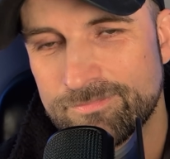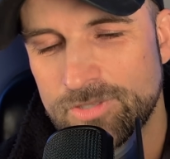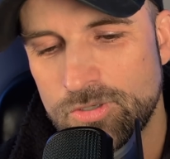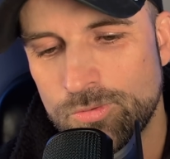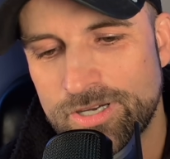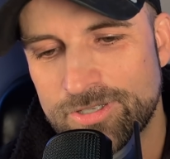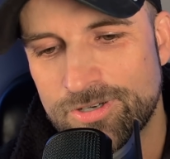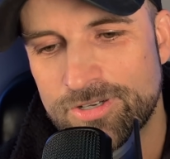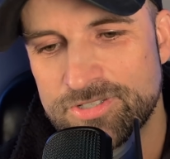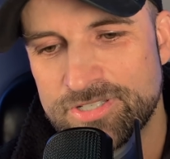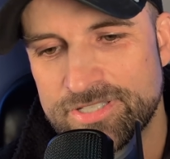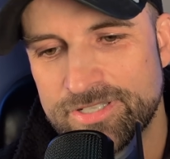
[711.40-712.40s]
You are
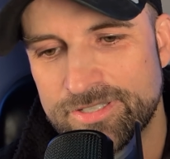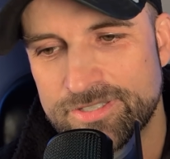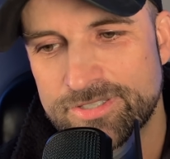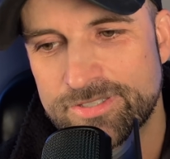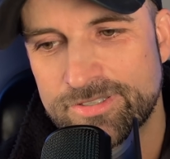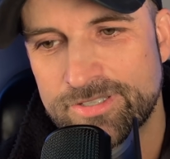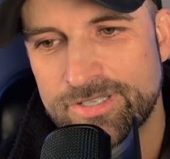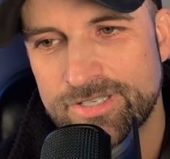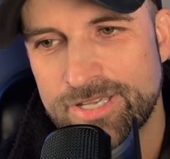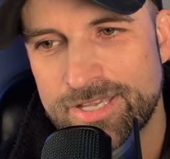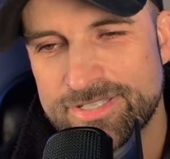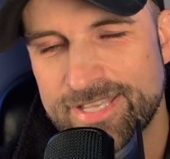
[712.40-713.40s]
consciousness.
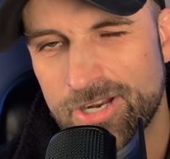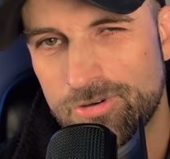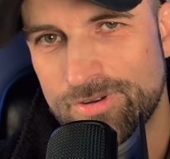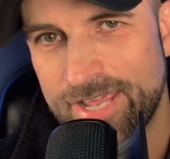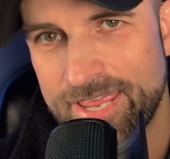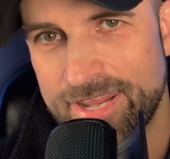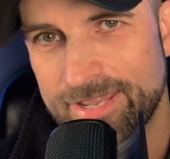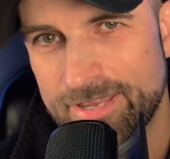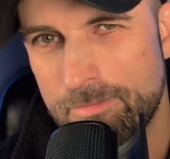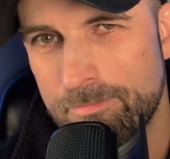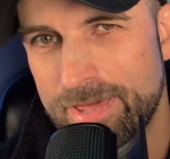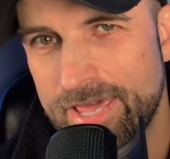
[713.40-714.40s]
Start creating an
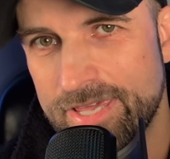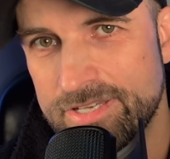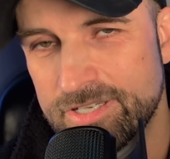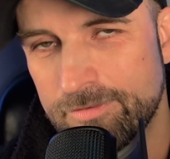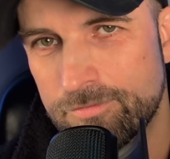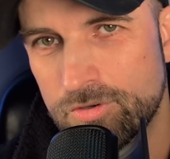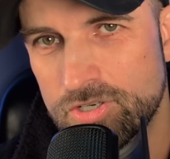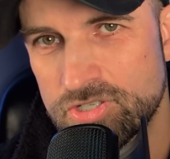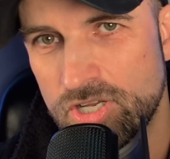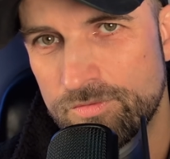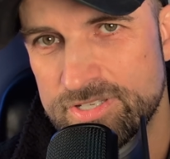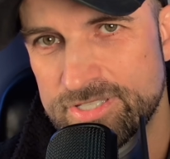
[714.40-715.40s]
amazing version
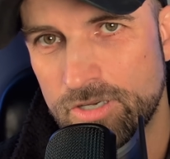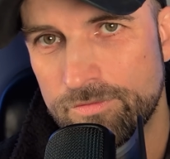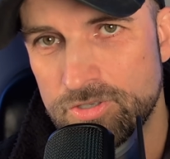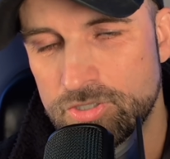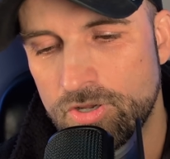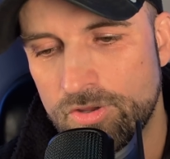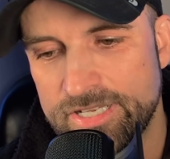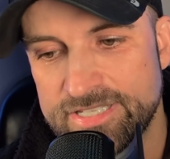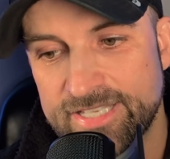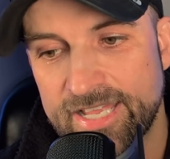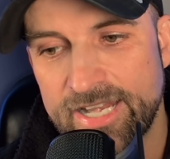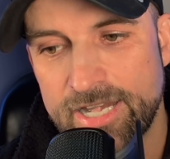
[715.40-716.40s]
of yourself internally.
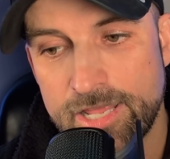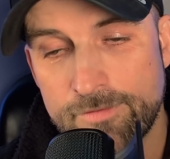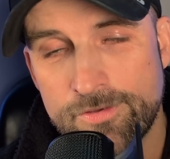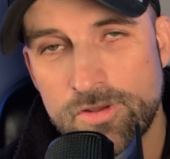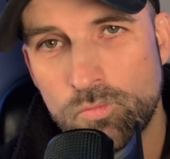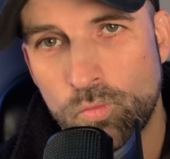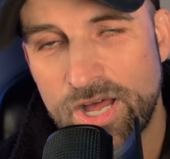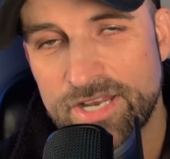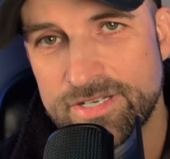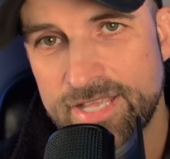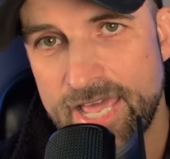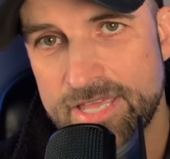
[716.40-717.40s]
Start living
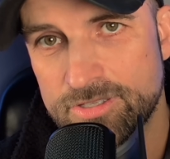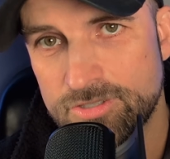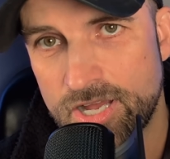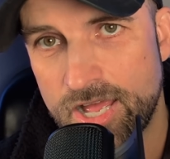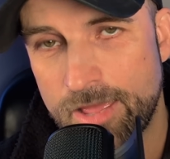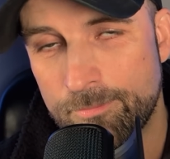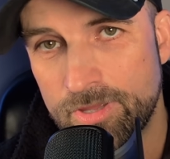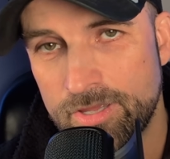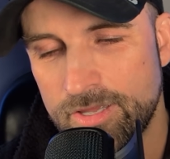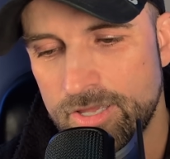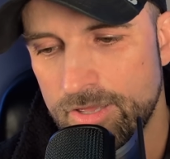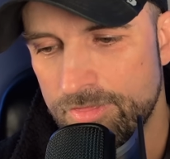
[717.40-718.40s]
one day at a time.
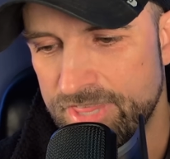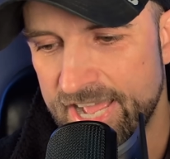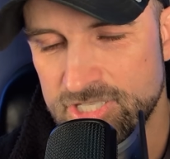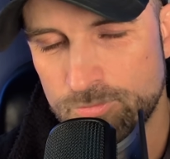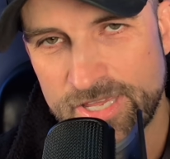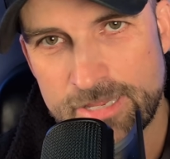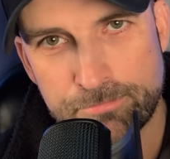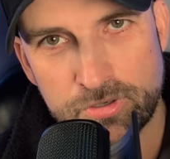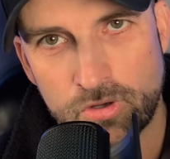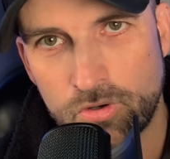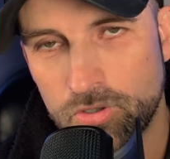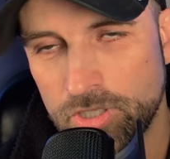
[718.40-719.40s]
That's where you put
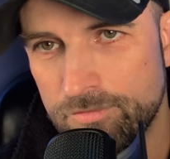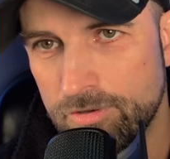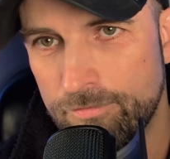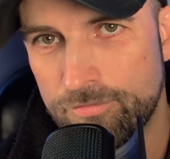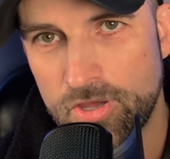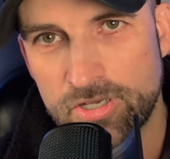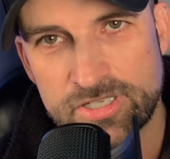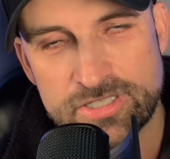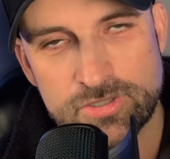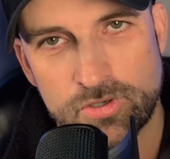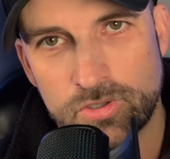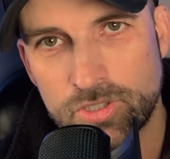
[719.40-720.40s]
all of your
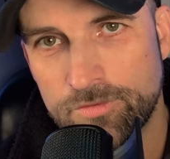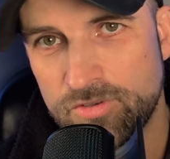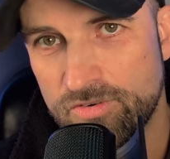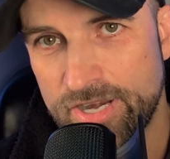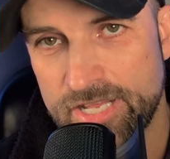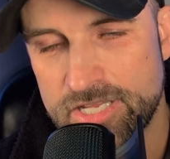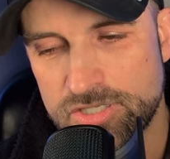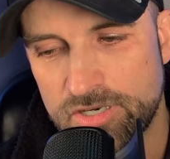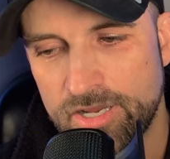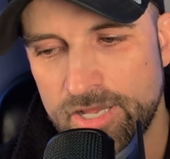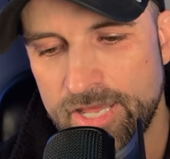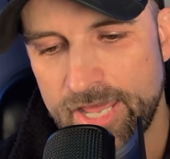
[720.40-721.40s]
focus, all of your
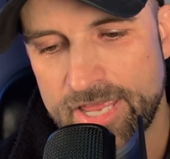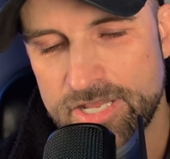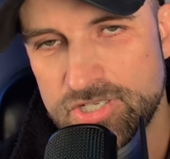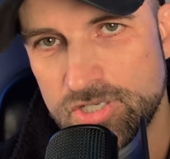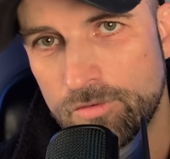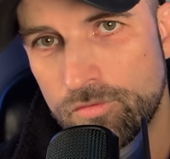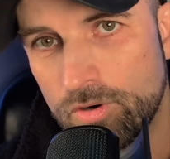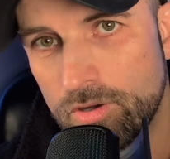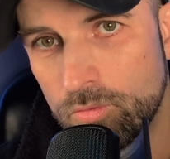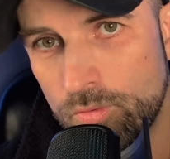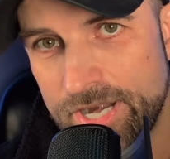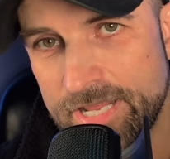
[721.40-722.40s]
energy of
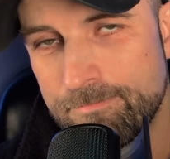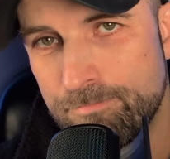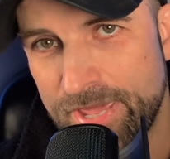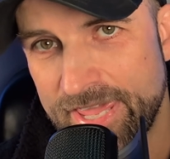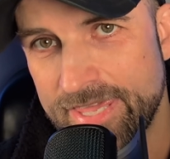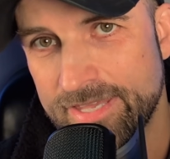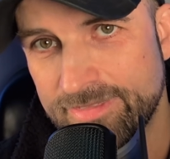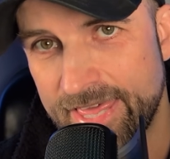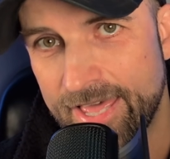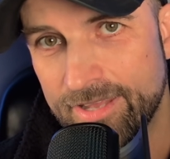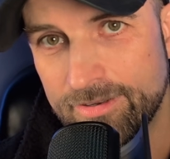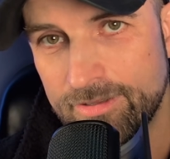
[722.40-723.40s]
already being that.